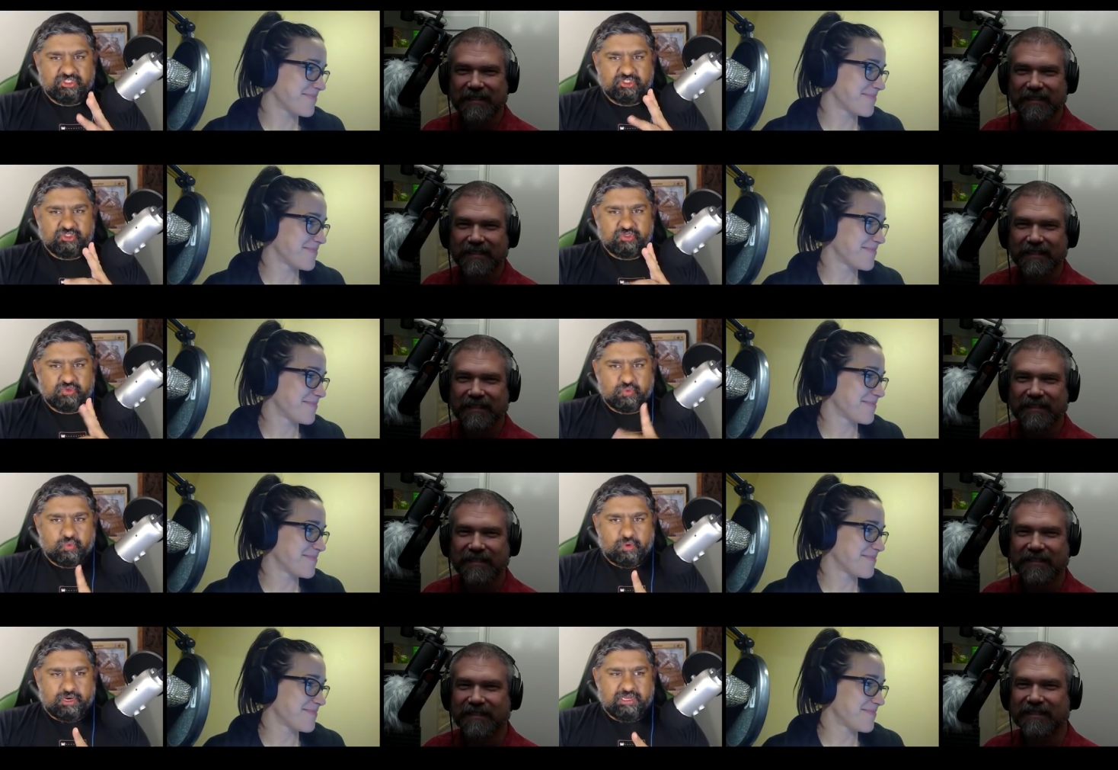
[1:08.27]
Speaker 1: two,
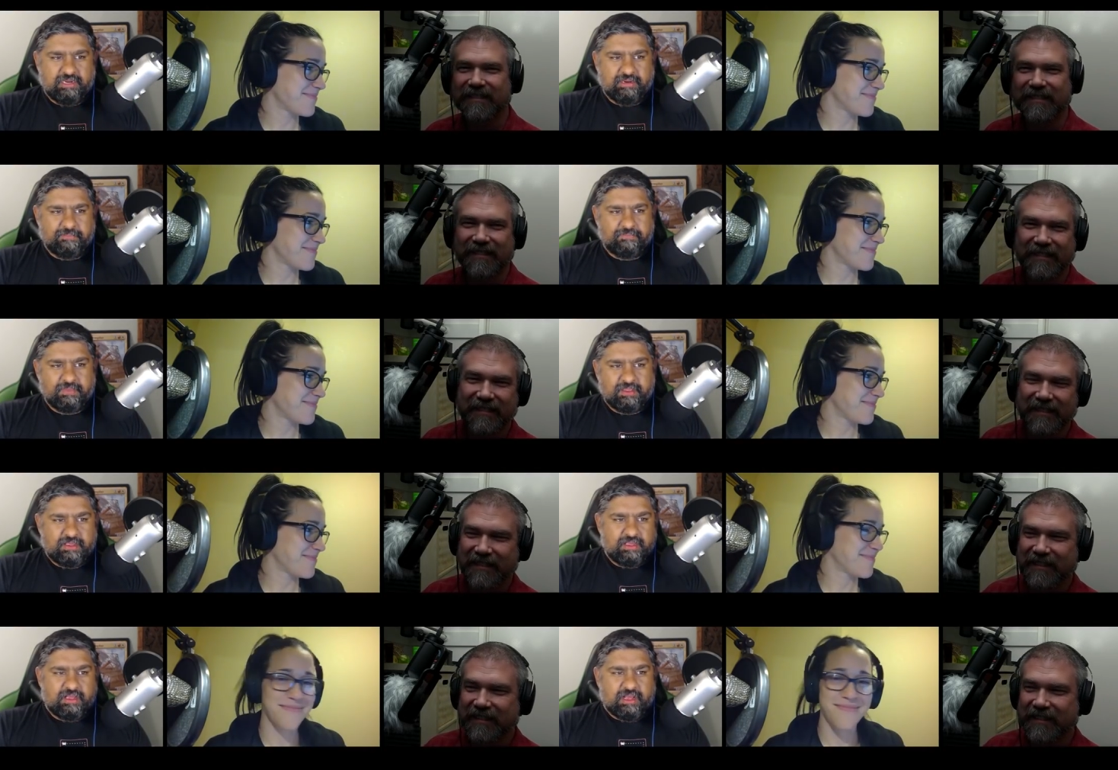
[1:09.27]
one.
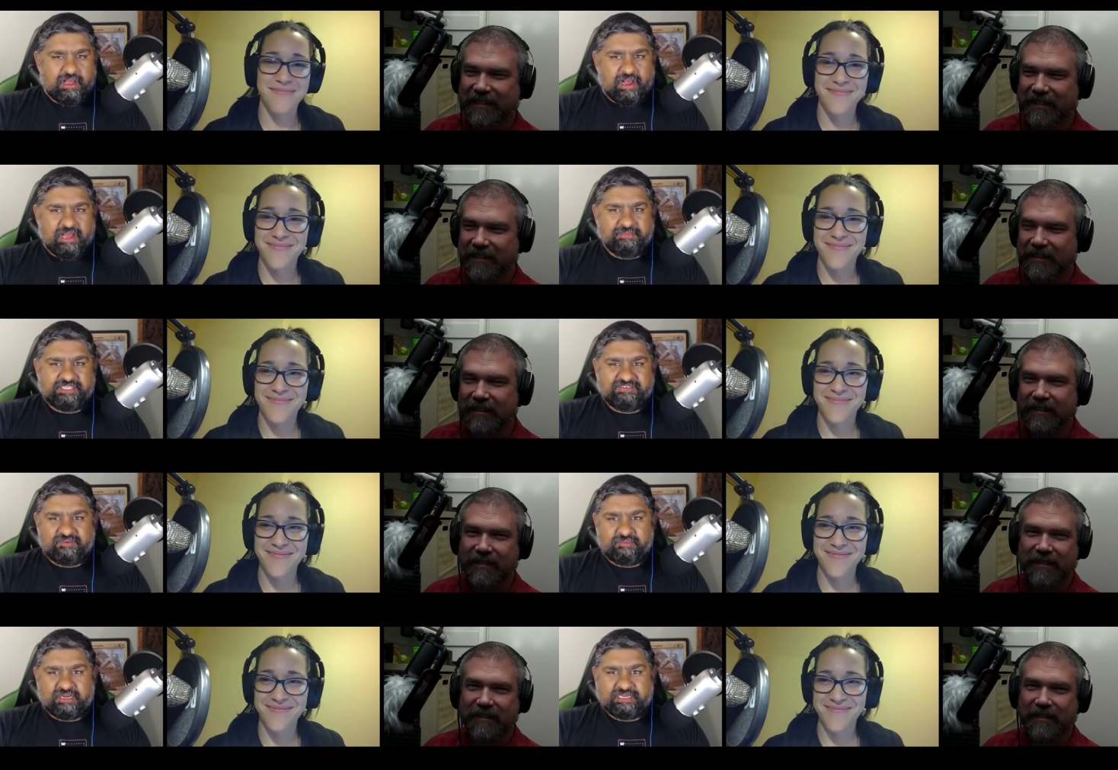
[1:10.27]
I'm
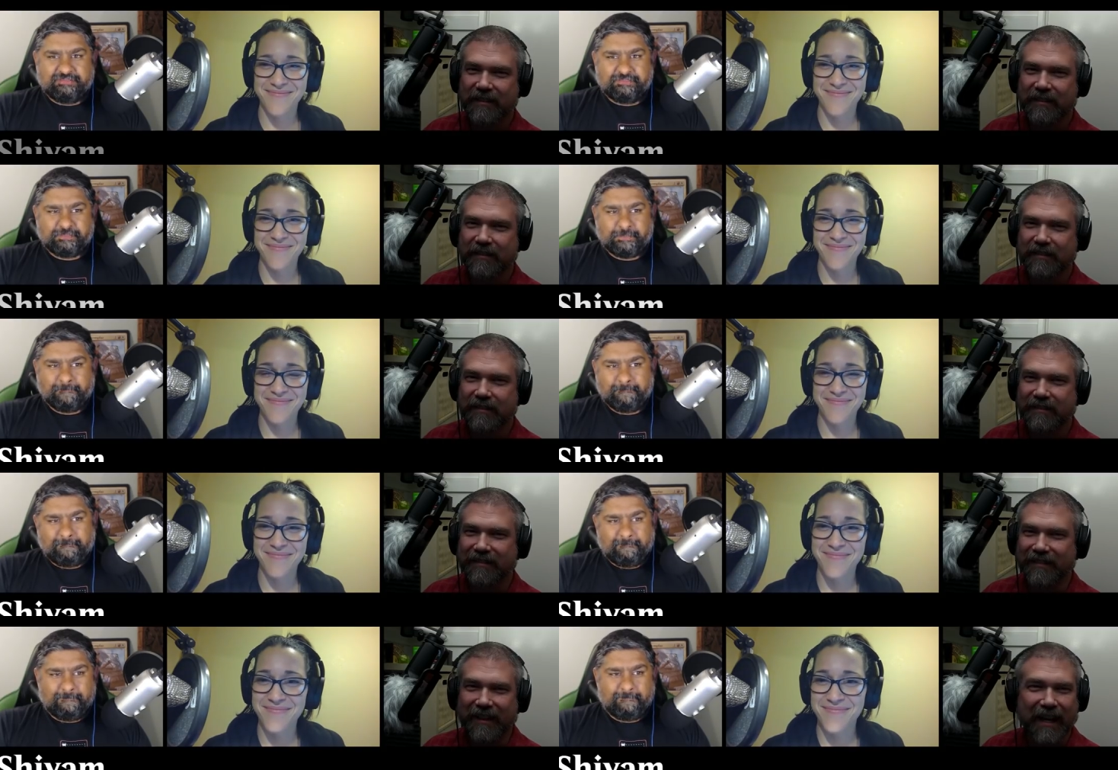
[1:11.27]
Shivam Putt.
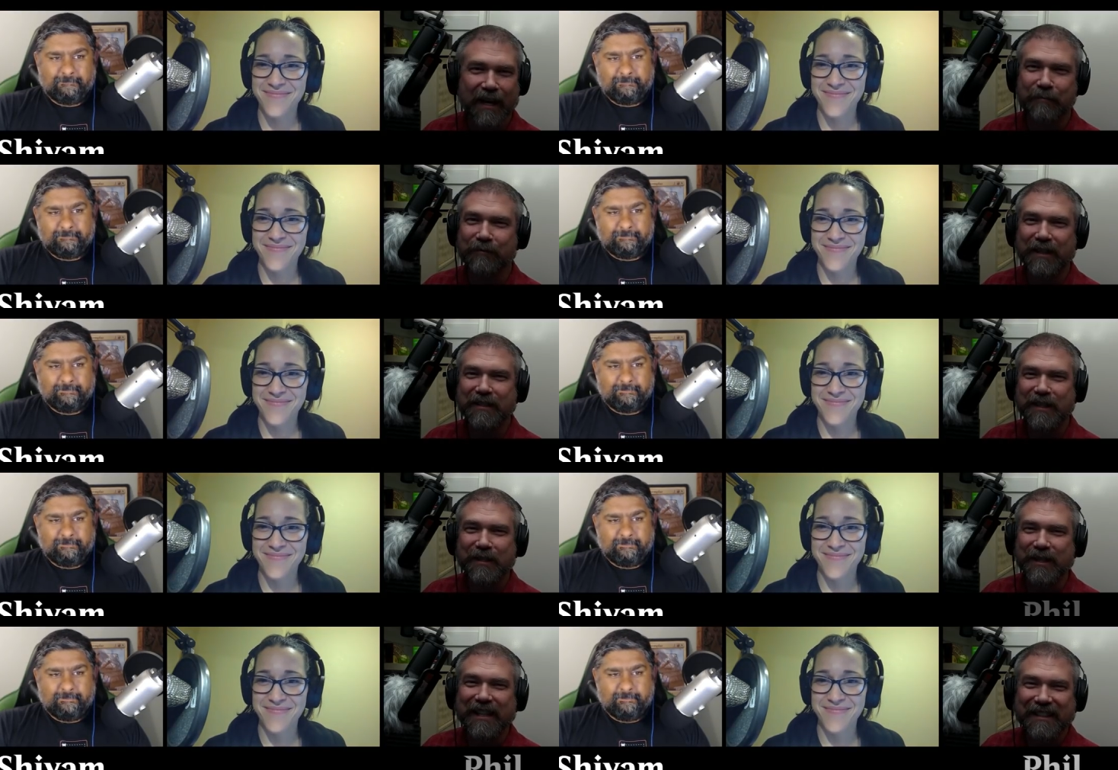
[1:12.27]
I'm Phil
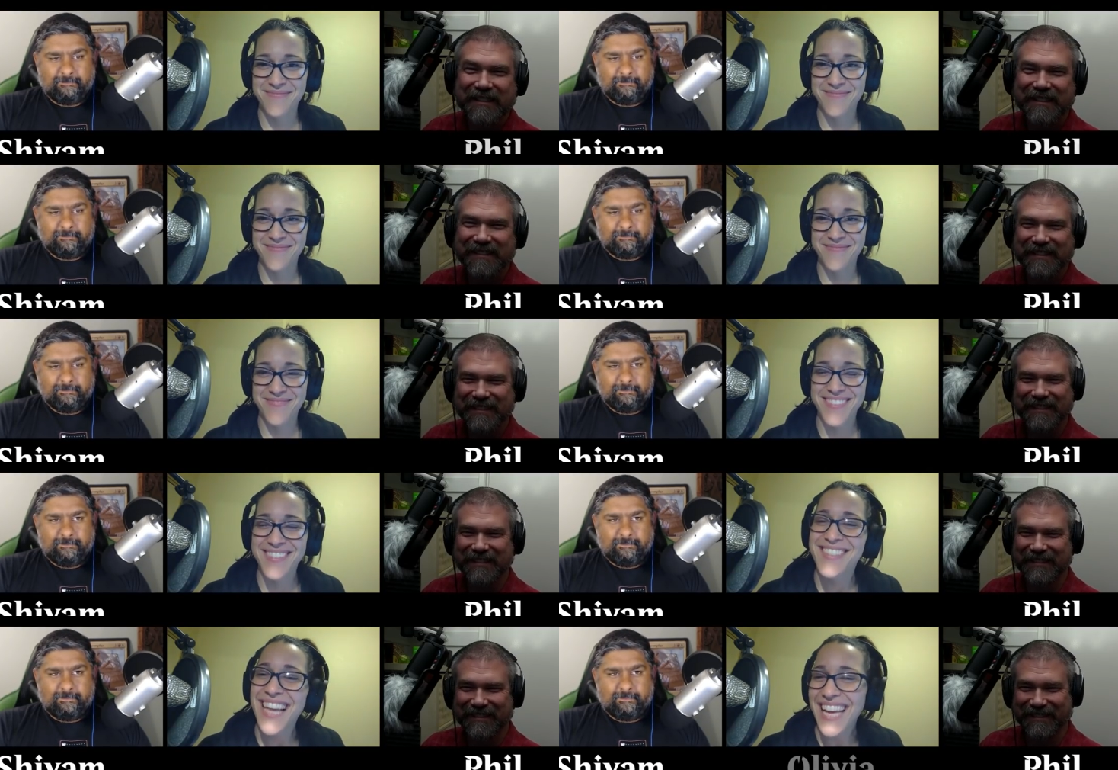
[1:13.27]
DeLuca.
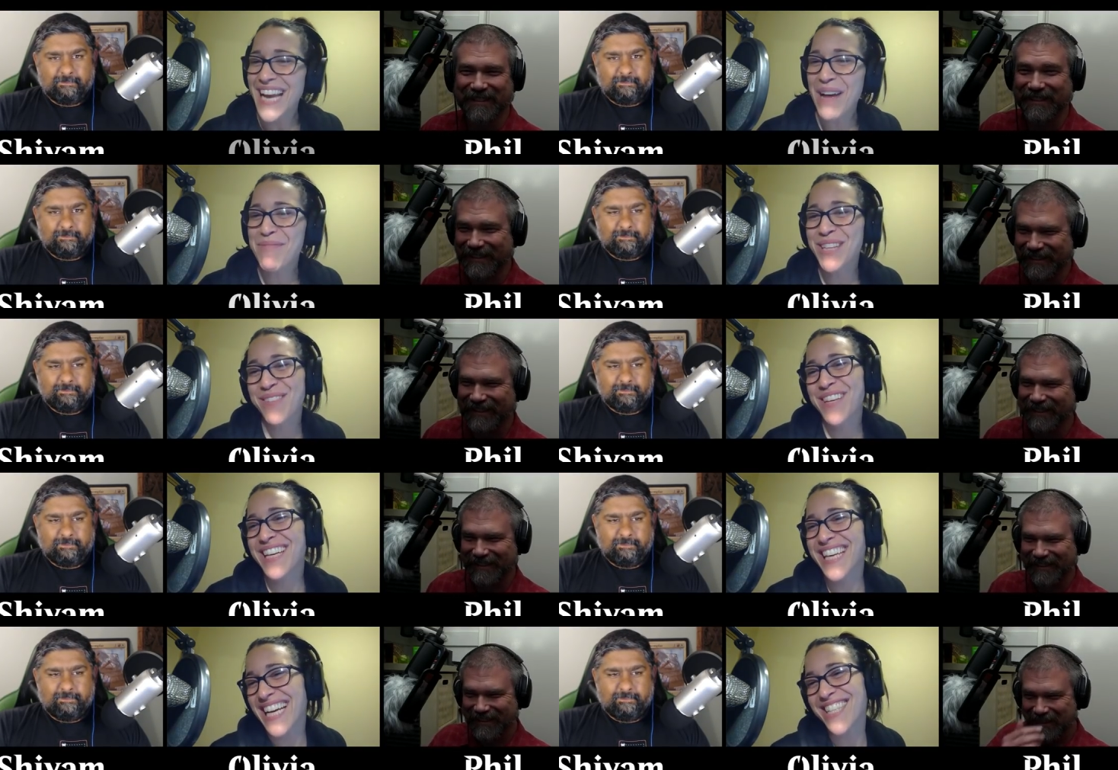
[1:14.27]
Speaker 2: And I'm
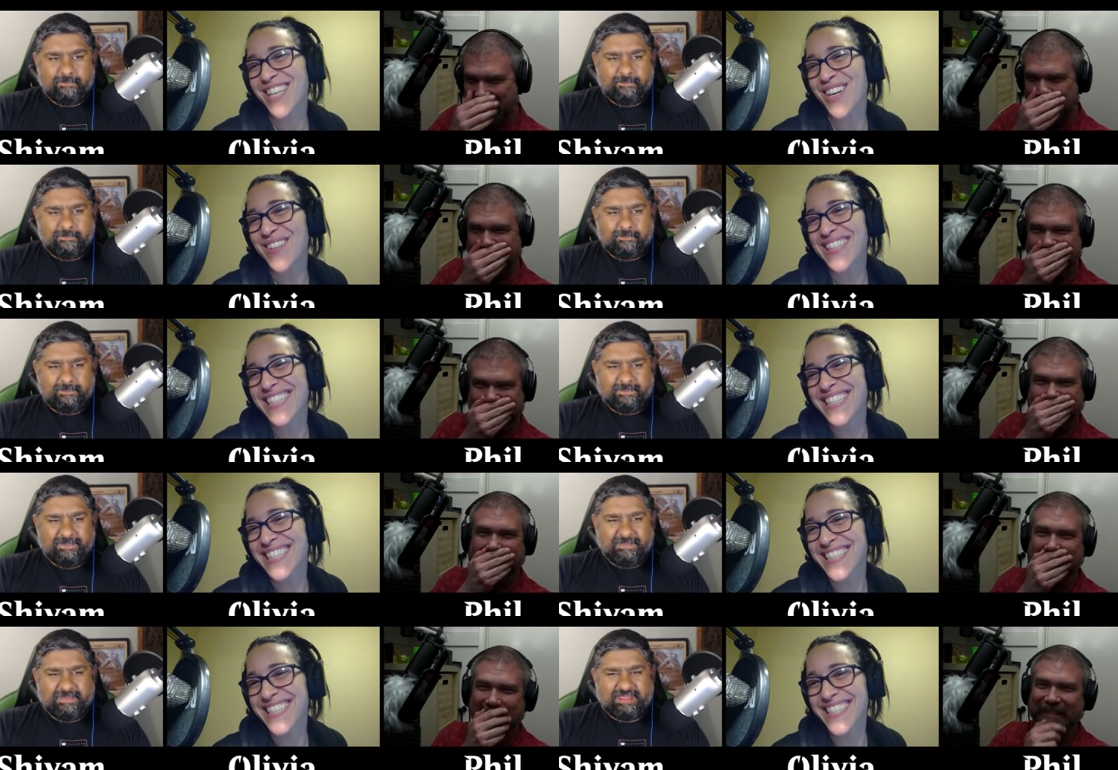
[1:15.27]
Olivia Guest Host.
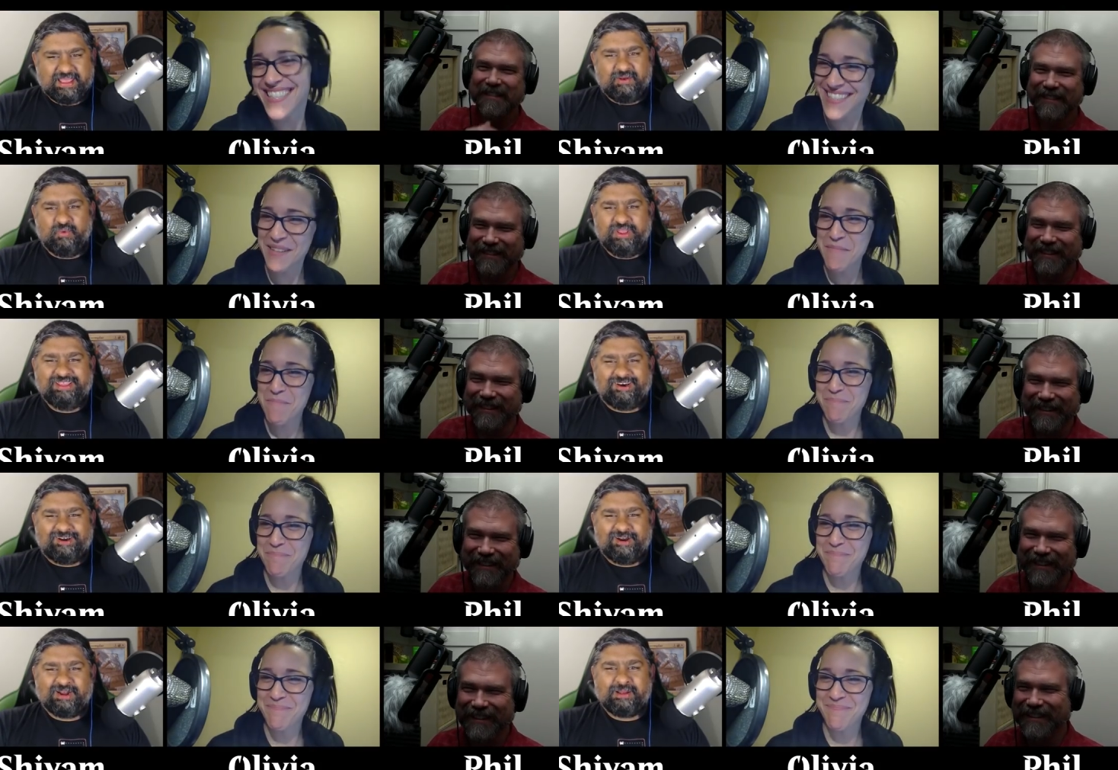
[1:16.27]
Speaker 1: And we
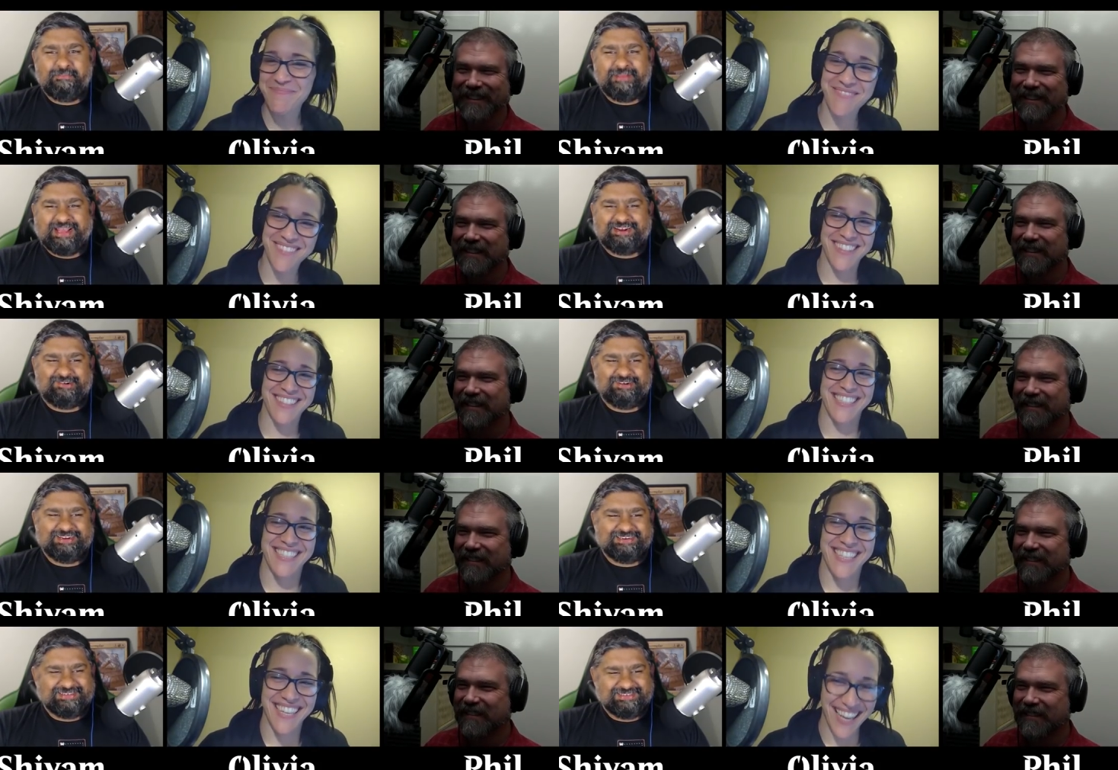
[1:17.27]
are Commanderin.